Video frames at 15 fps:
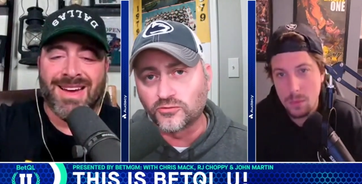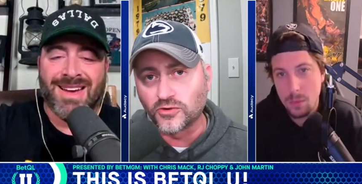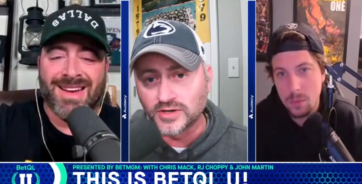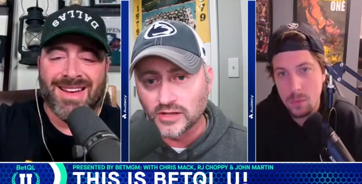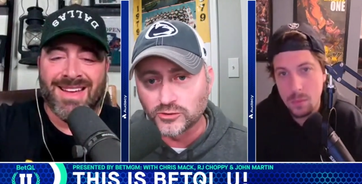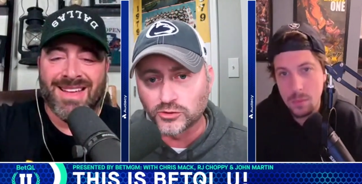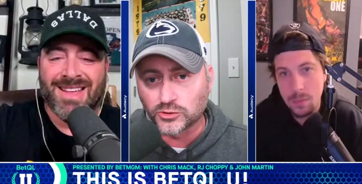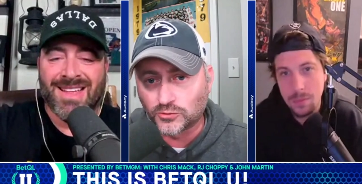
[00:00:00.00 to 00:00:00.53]
Speaker 1: for
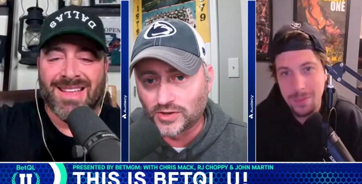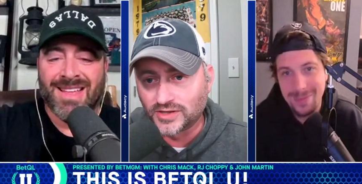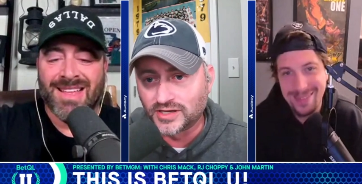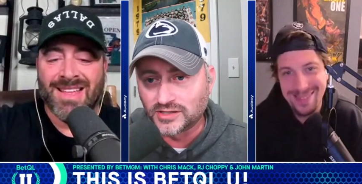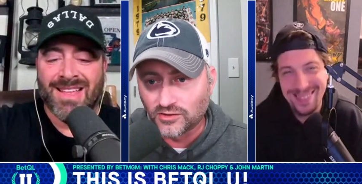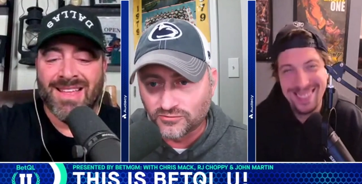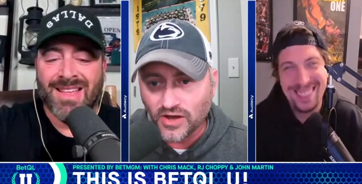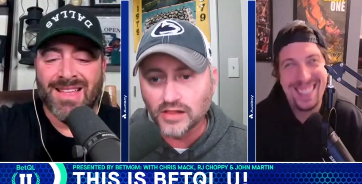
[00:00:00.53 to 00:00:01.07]
another thrilling
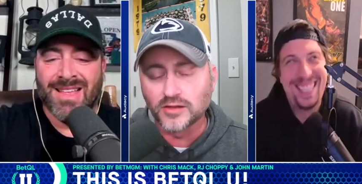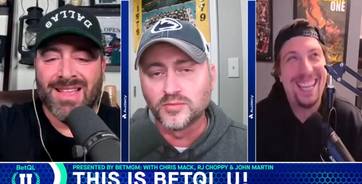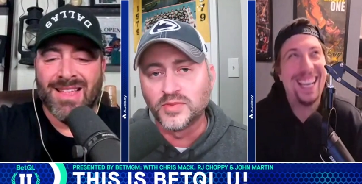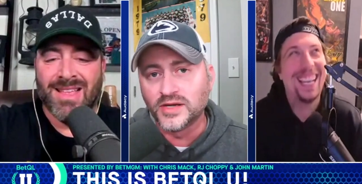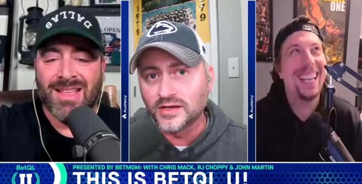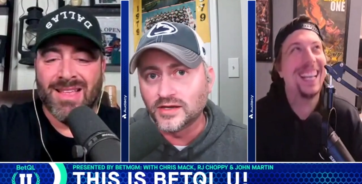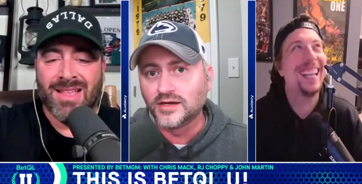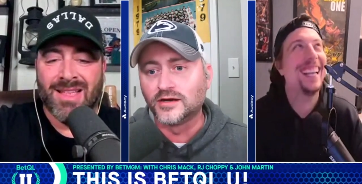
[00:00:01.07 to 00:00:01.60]
development
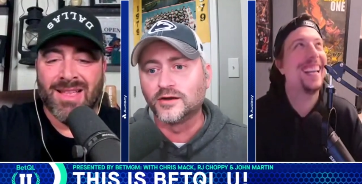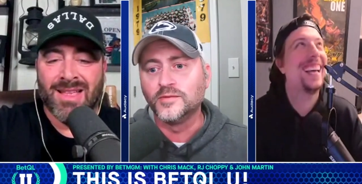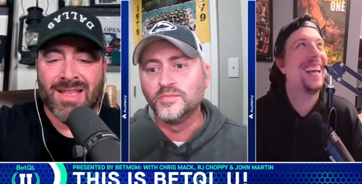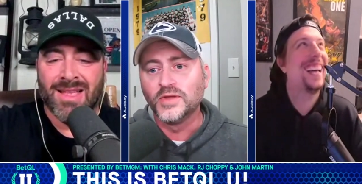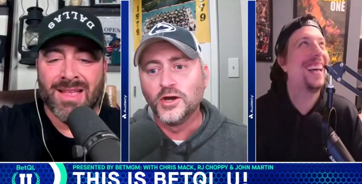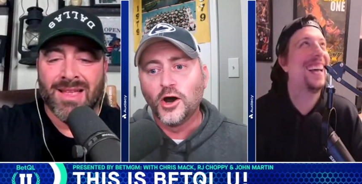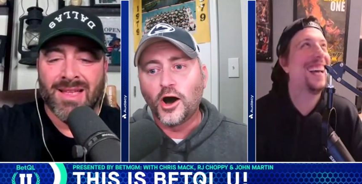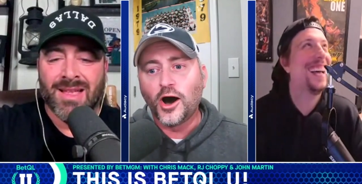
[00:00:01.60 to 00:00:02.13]
here
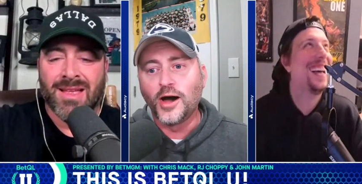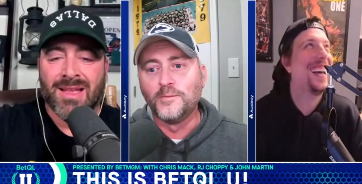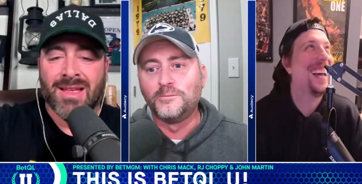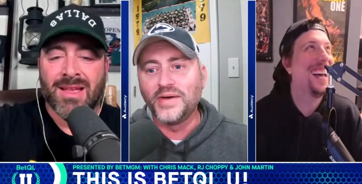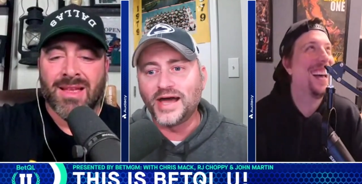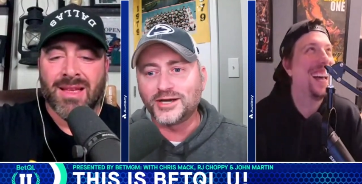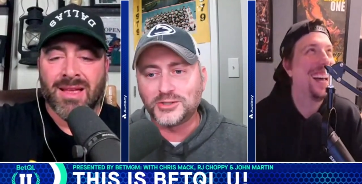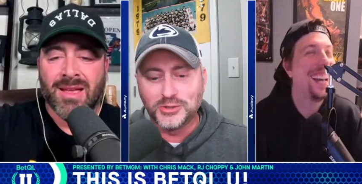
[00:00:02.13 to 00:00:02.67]
on
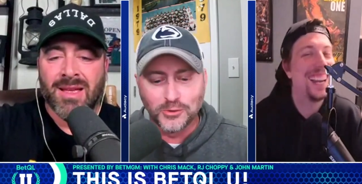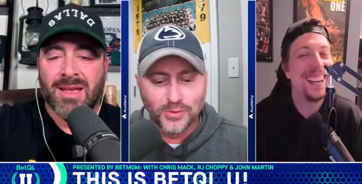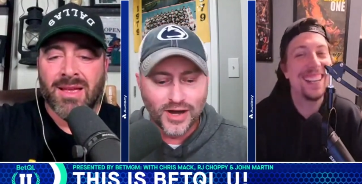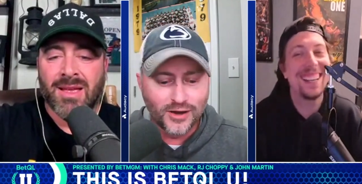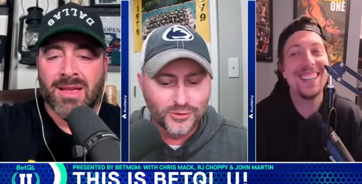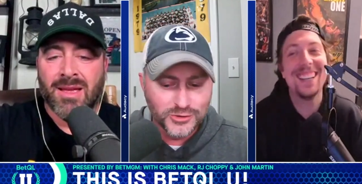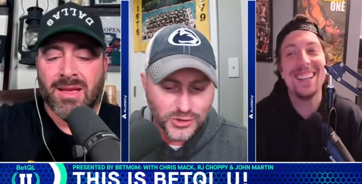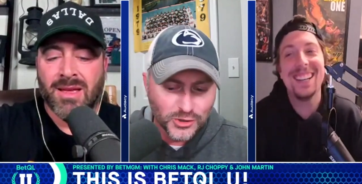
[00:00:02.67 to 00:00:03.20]

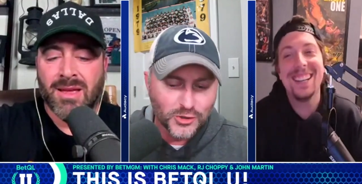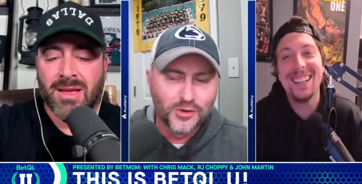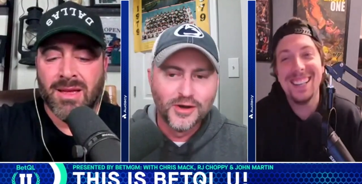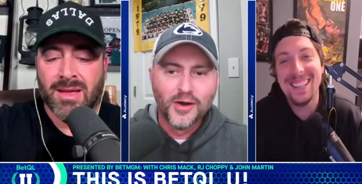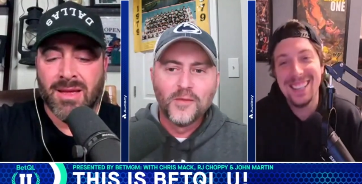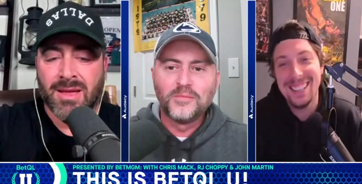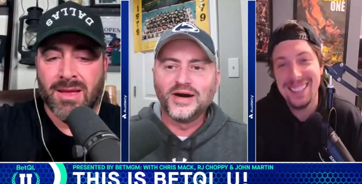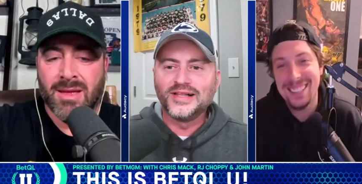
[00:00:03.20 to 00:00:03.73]
BetQLU.
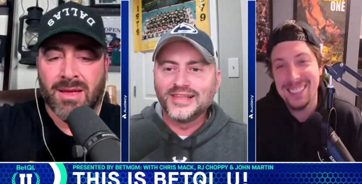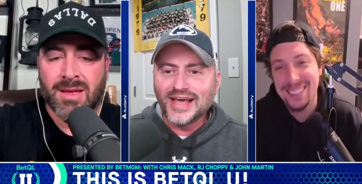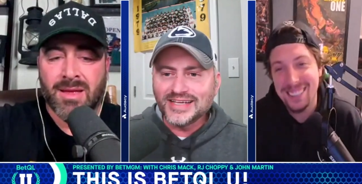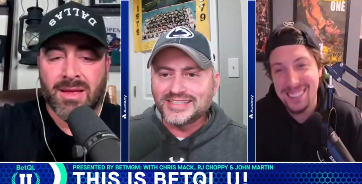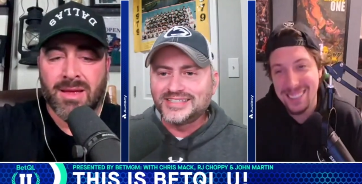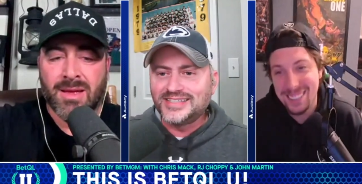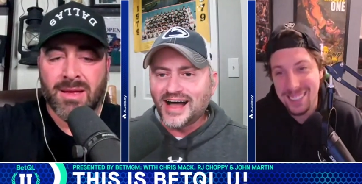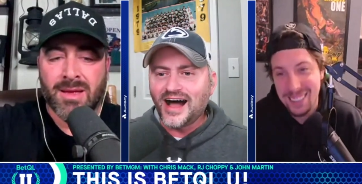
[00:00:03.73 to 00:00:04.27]
But let's
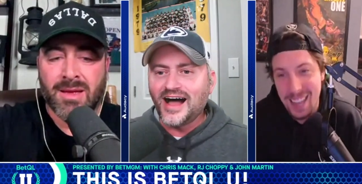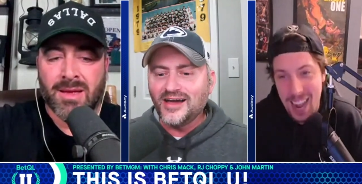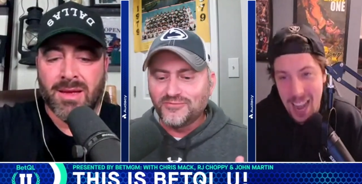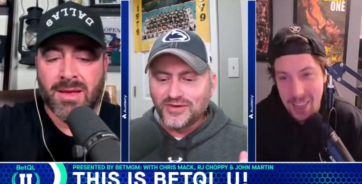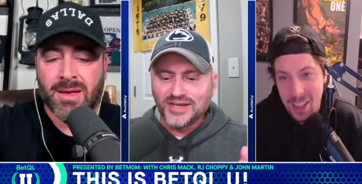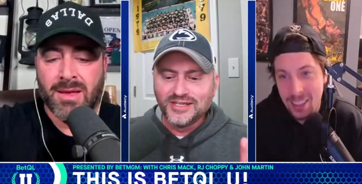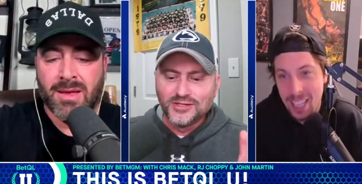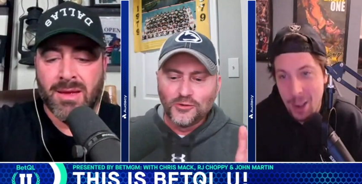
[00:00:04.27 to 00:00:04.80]
dive I
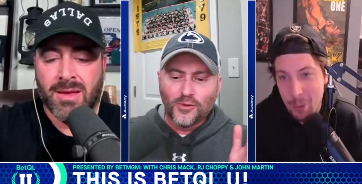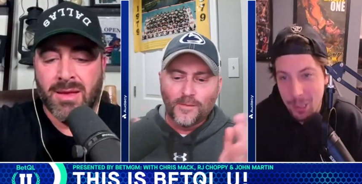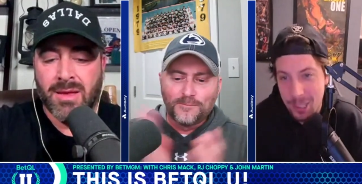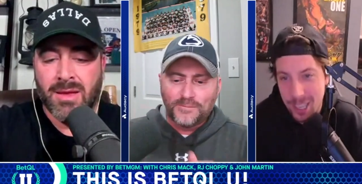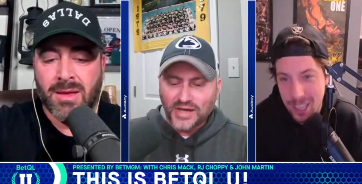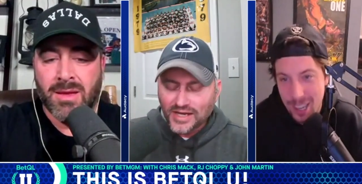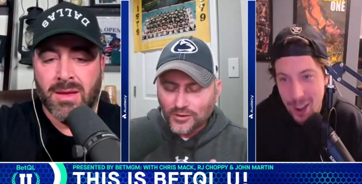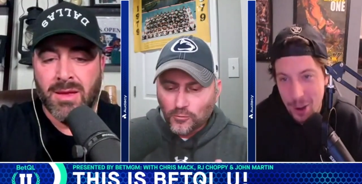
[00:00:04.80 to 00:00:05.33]
into a
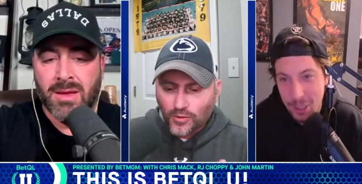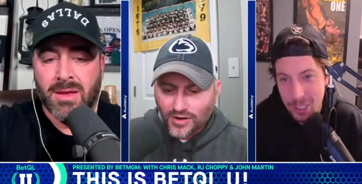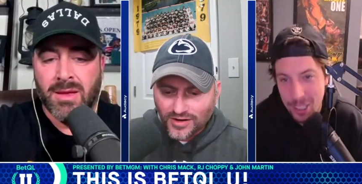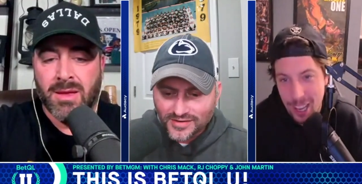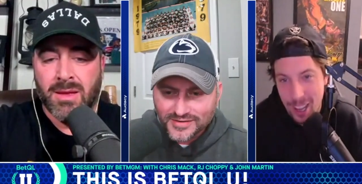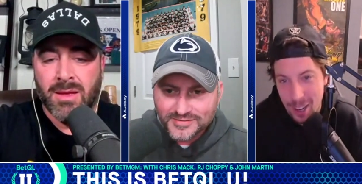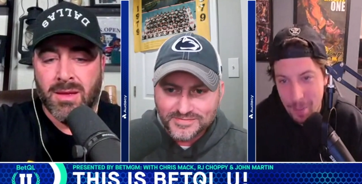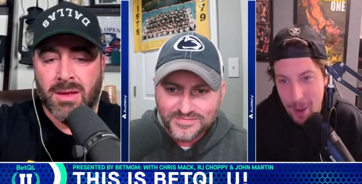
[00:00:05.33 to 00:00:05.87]
big
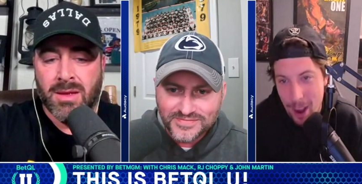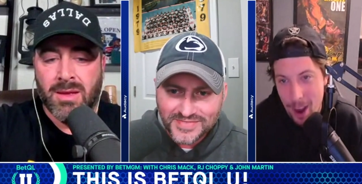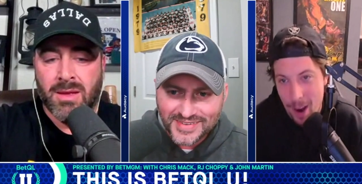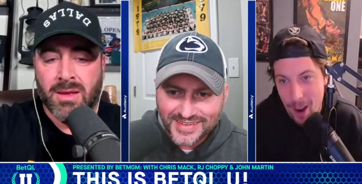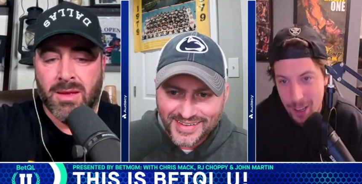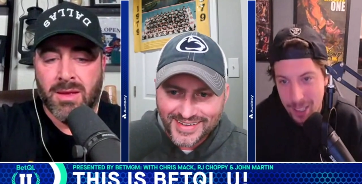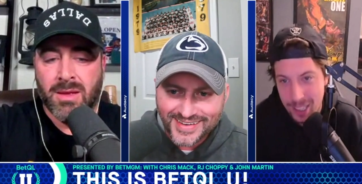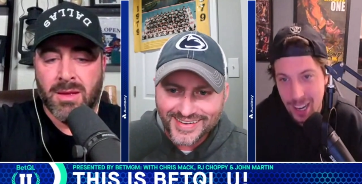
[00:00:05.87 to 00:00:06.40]
negotiated
Speaker 2: one.
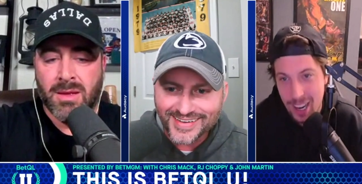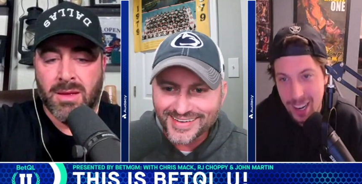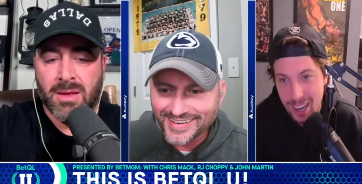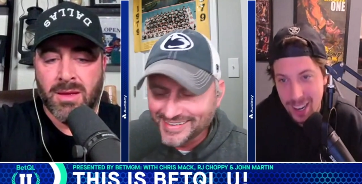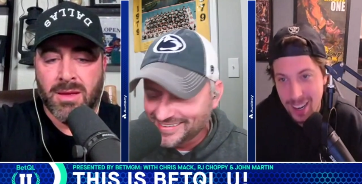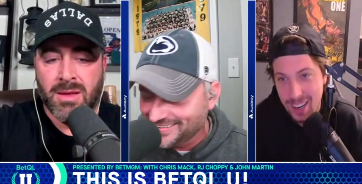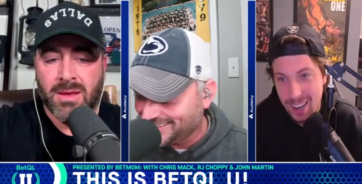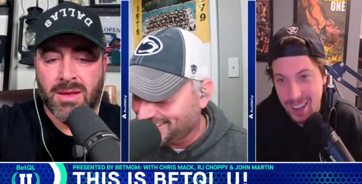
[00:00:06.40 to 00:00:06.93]
Negotiated
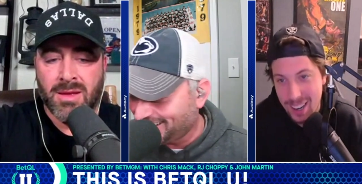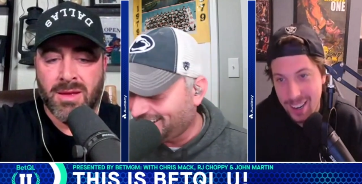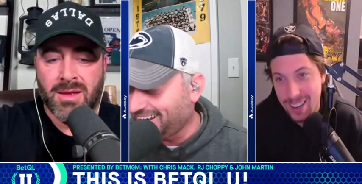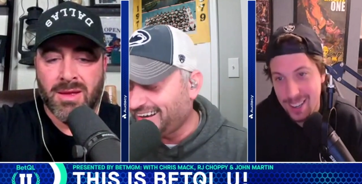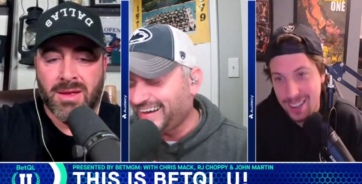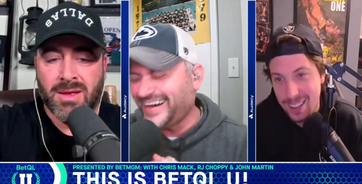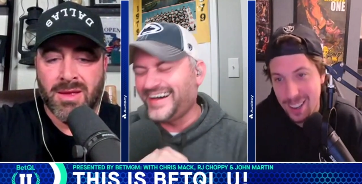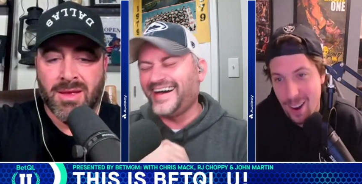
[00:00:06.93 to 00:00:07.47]

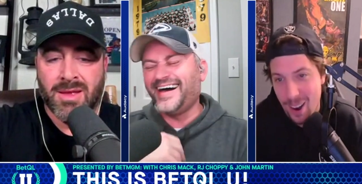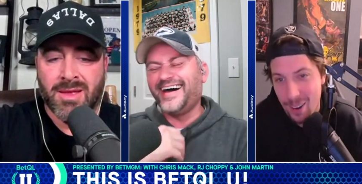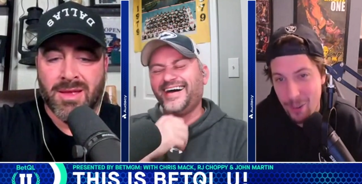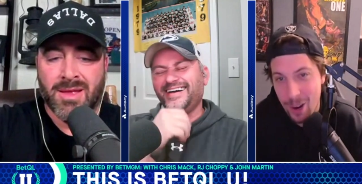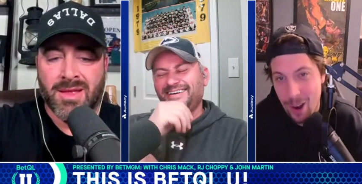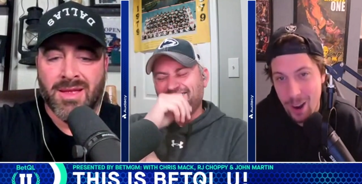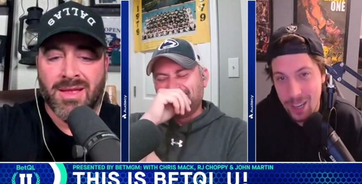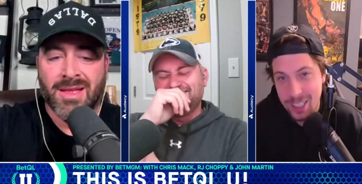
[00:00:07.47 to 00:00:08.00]
by RJ. Right, when